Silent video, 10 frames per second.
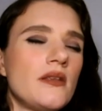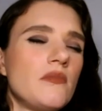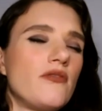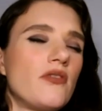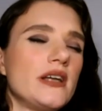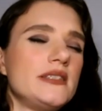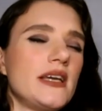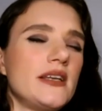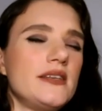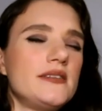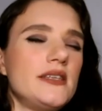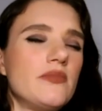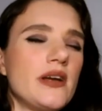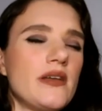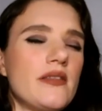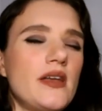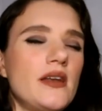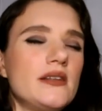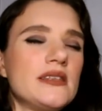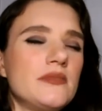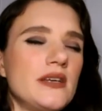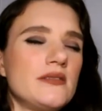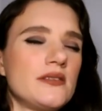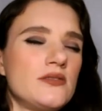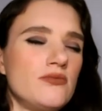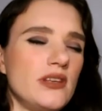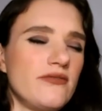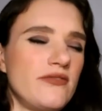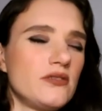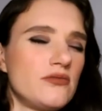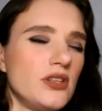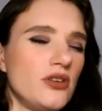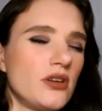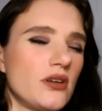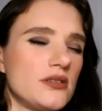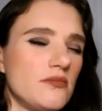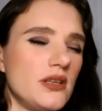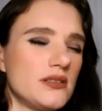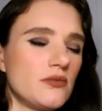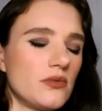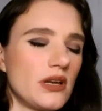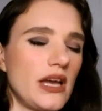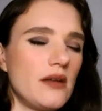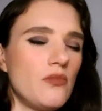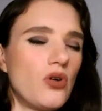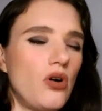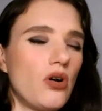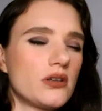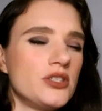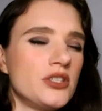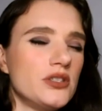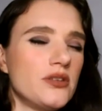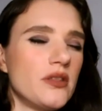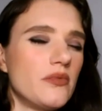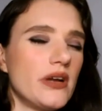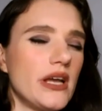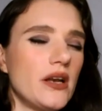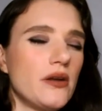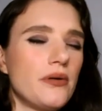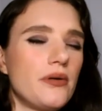before I take a nice deep breath in. And sometimes this feels really good because it means that we're getting more oxygen to the brain.